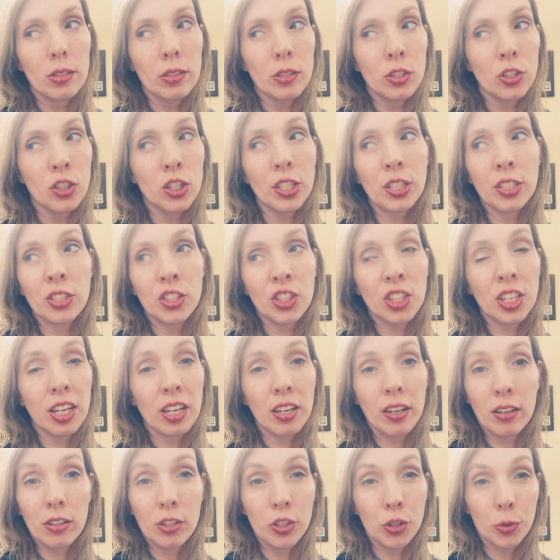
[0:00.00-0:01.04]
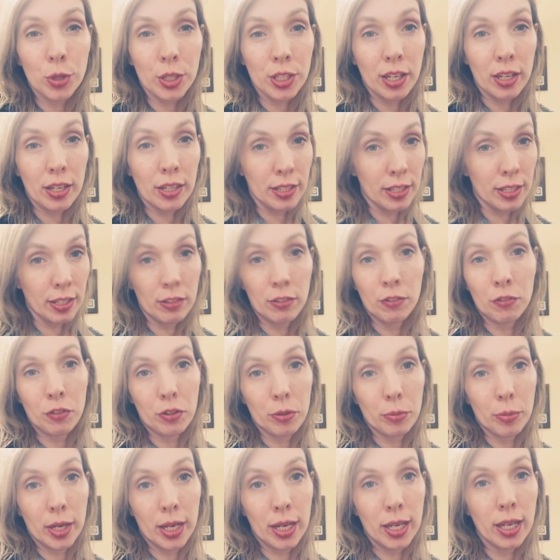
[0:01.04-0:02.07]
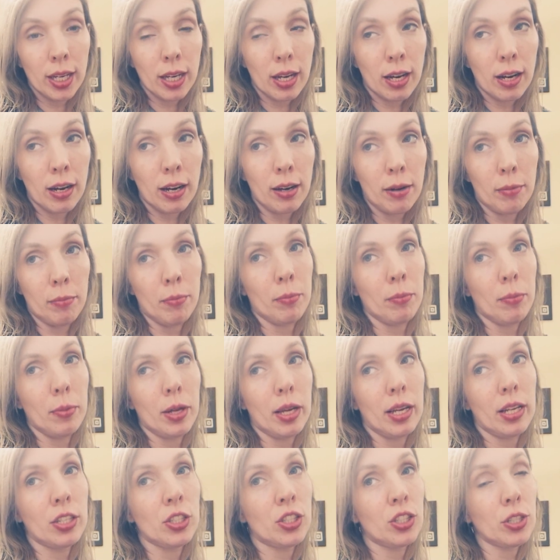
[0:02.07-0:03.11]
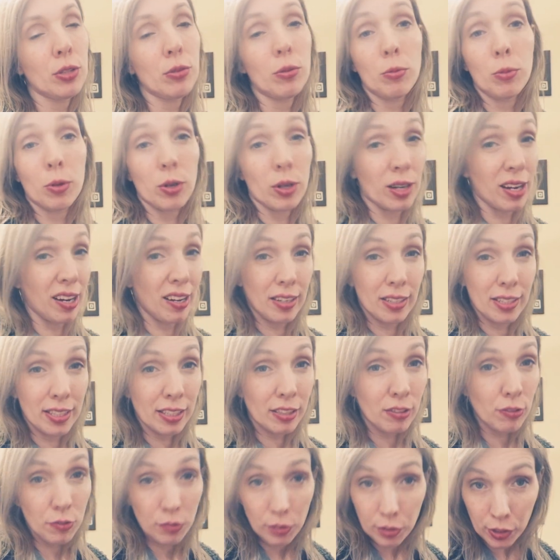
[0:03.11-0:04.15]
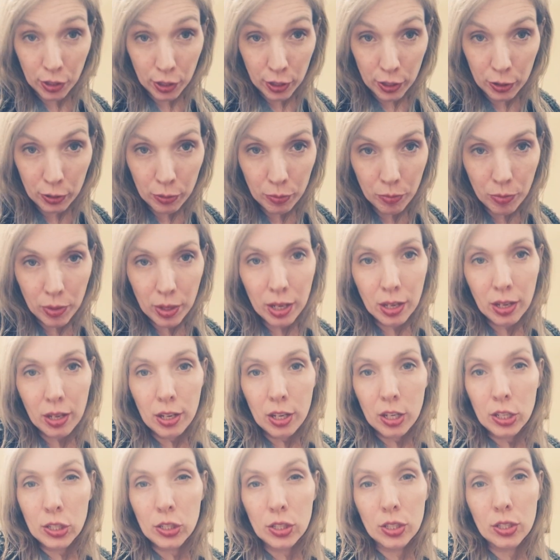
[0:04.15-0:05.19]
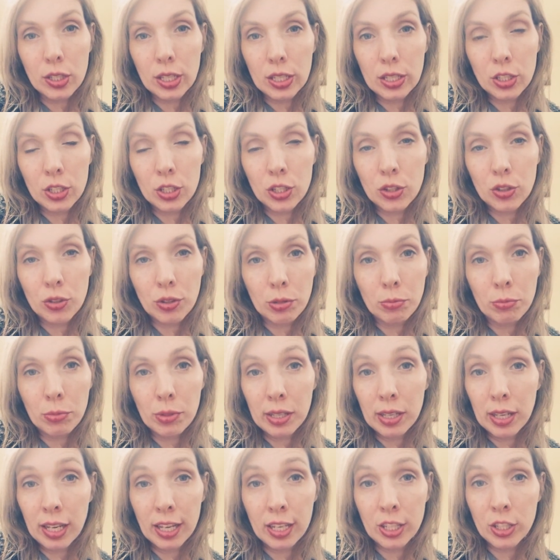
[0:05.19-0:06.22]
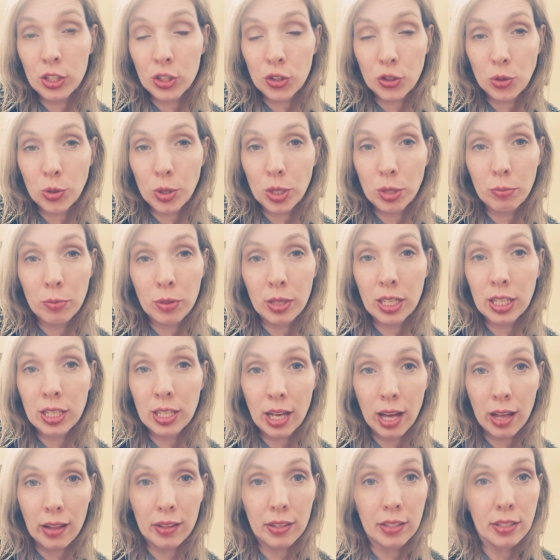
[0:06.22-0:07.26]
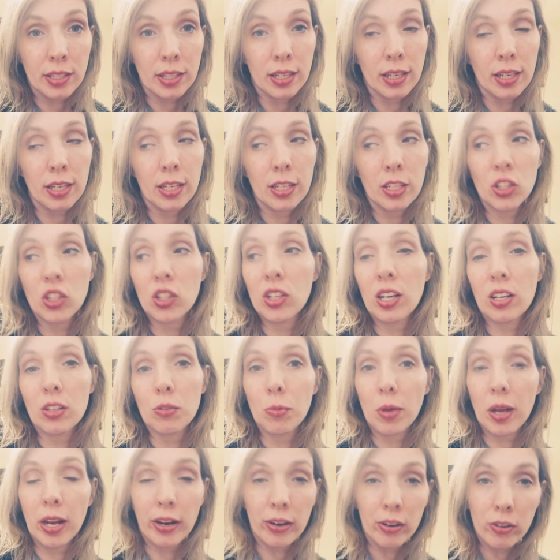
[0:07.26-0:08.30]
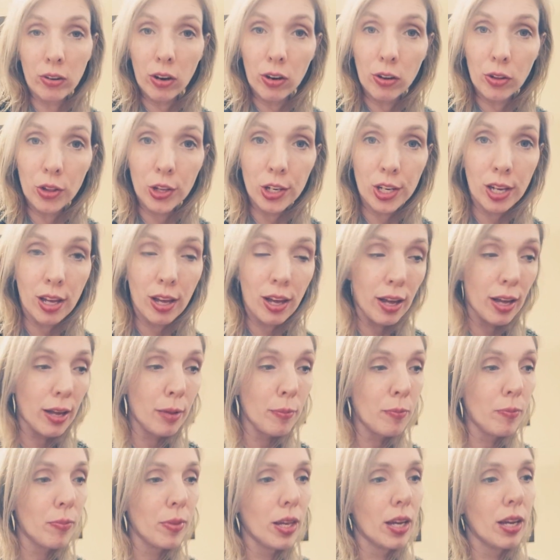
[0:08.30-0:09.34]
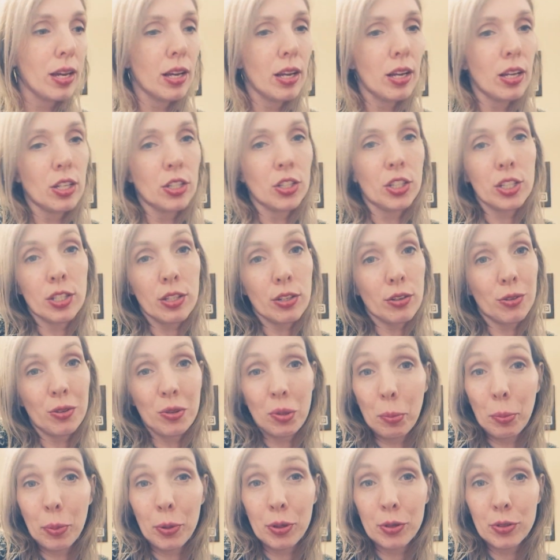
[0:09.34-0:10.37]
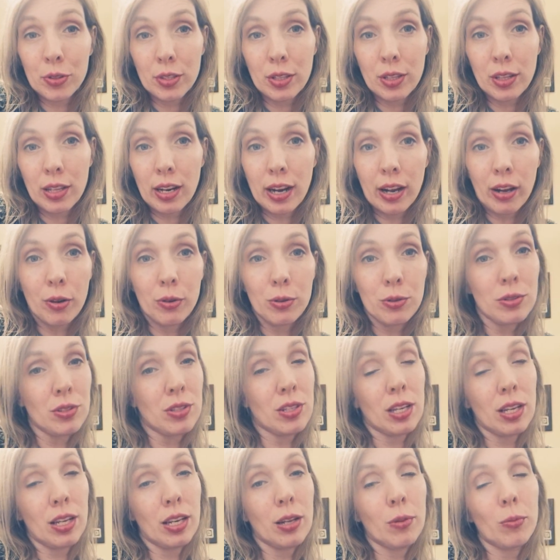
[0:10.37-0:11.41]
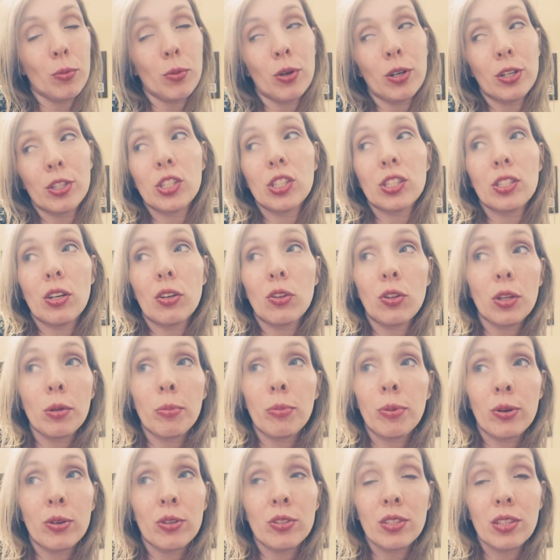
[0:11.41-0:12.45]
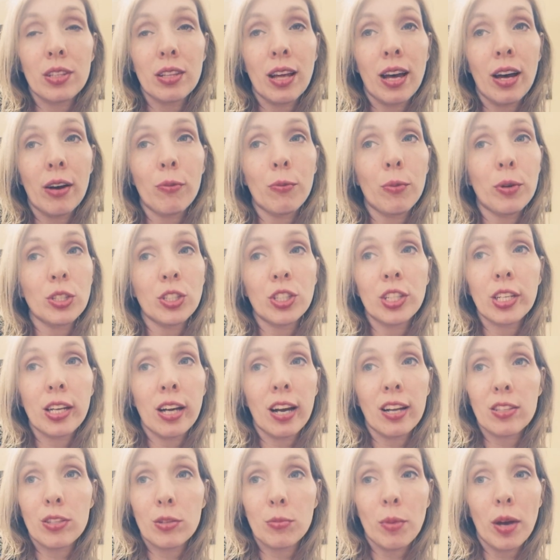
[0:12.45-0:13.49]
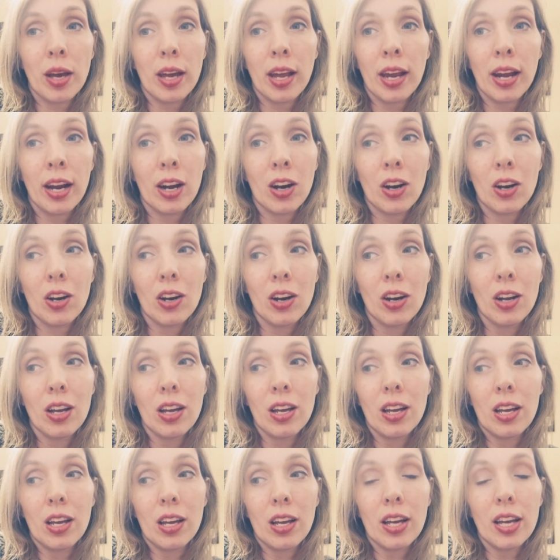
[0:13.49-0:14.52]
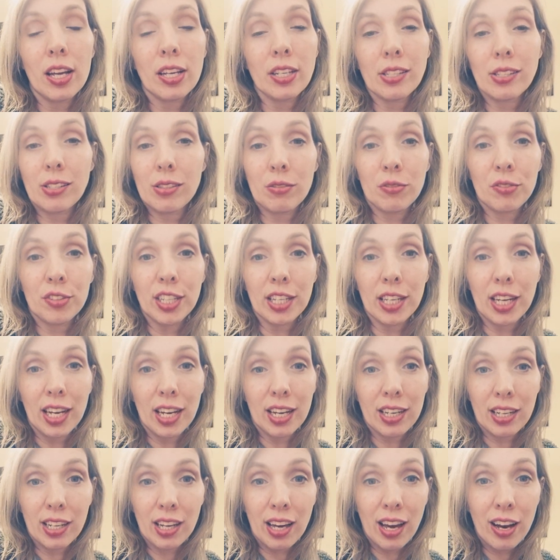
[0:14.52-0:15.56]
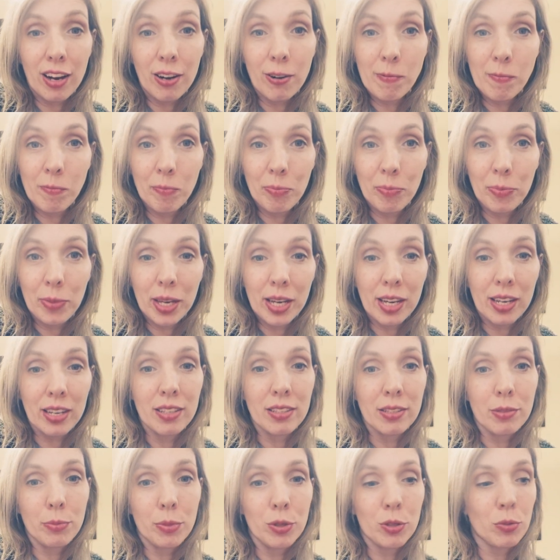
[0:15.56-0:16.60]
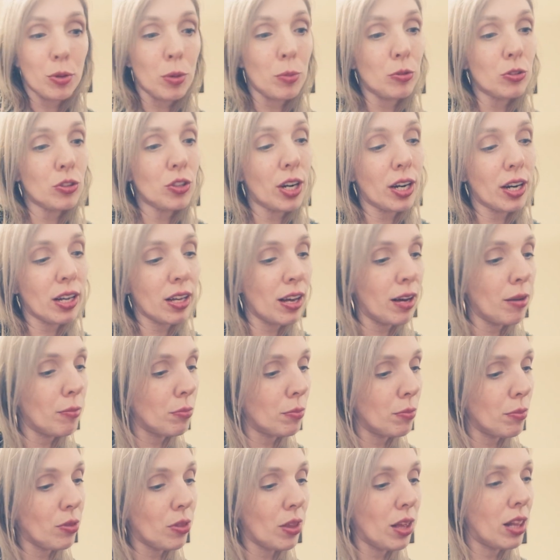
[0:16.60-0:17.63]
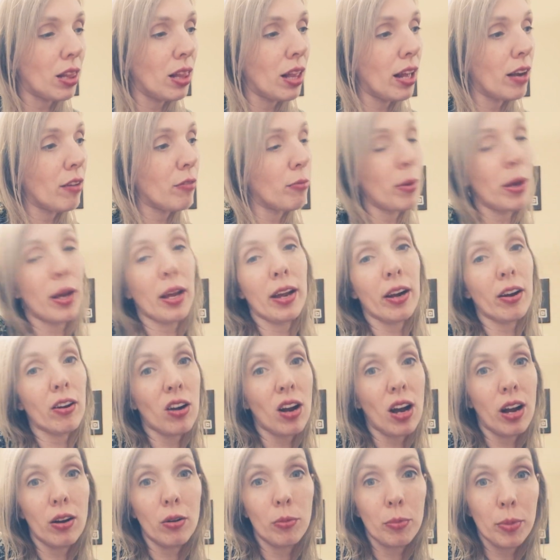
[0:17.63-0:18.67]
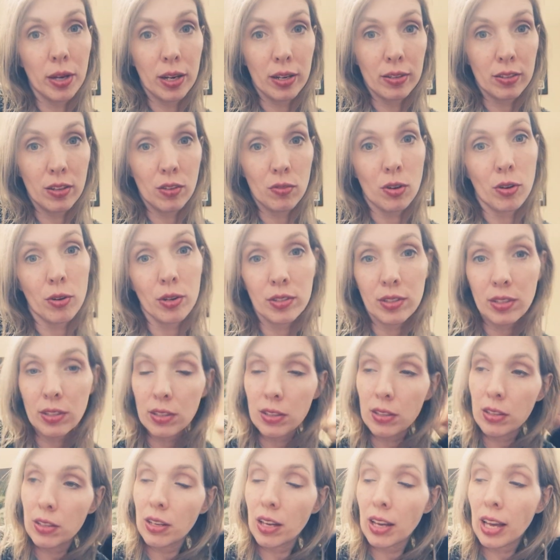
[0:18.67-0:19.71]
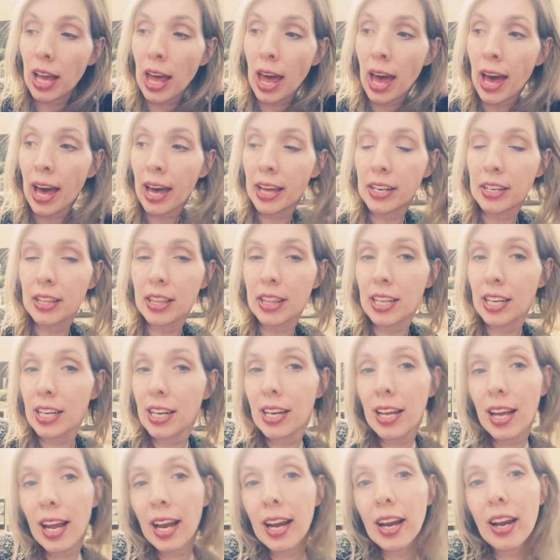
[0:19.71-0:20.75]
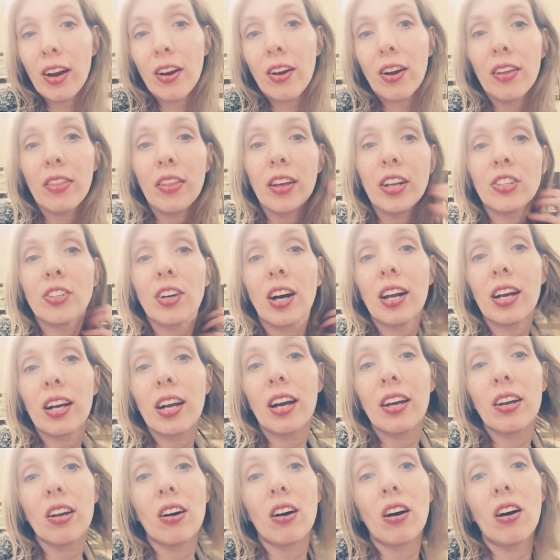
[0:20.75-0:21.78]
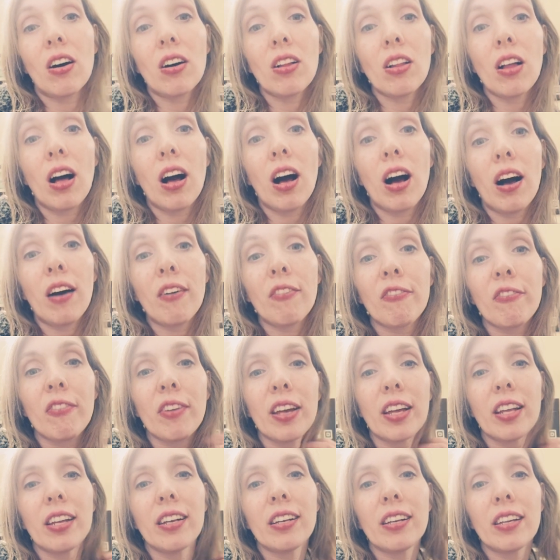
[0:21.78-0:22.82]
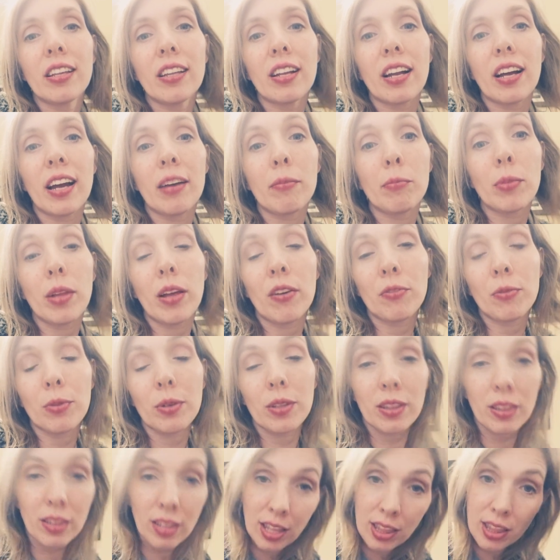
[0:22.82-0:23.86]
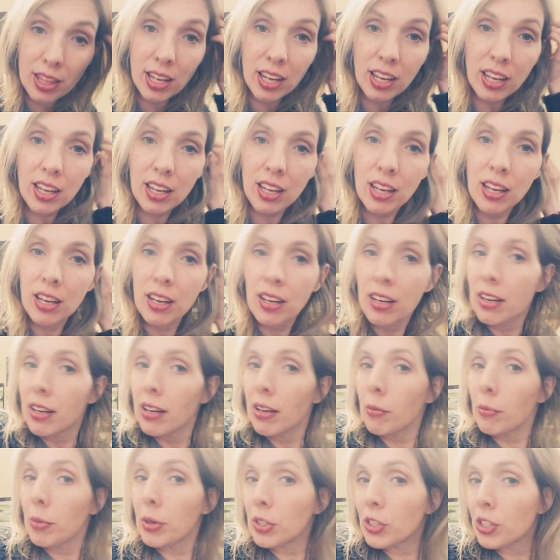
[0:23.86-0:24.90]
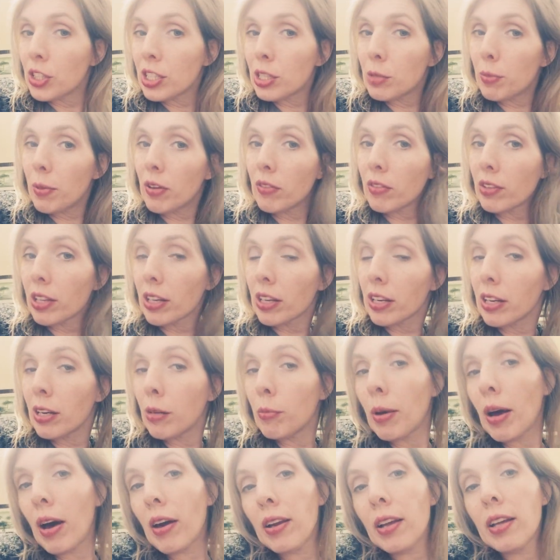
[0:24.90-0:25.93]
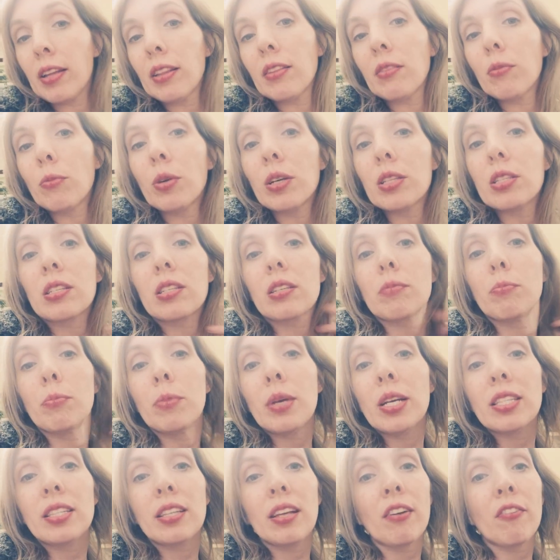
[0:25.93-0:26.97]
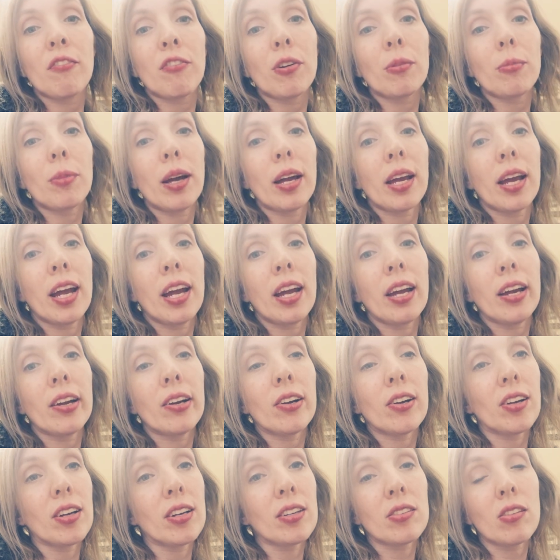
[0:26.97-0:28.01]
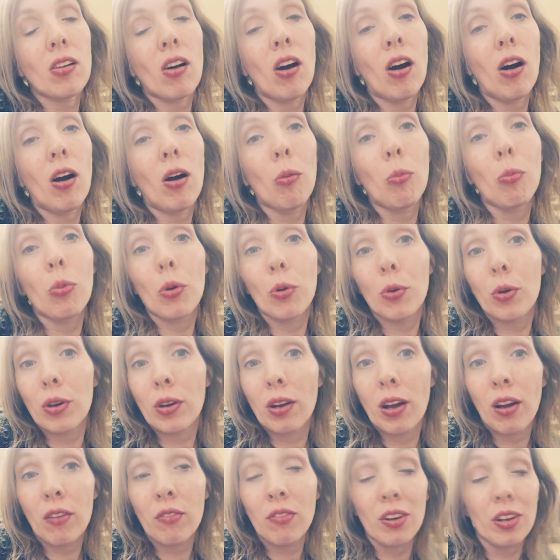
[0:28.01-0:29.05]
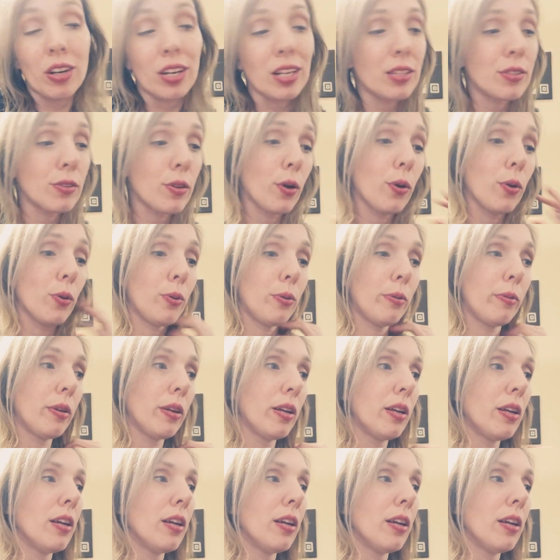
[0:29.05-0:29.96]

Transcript: she she did a she worked out a deal for me um, and she'll work out a deal for you. She's extremely extremely talented. She does my hair all the time. She's the only person that I go and see anymore. She's the only person that when she cuts my hair, it doesn't freak Andy out because most people try to cut a lot of my hair out because I've always had thin hair and they try to cut it all off and, and I am left with nothing but she's been really good about it. What's missing from my hair is all broken off on its own.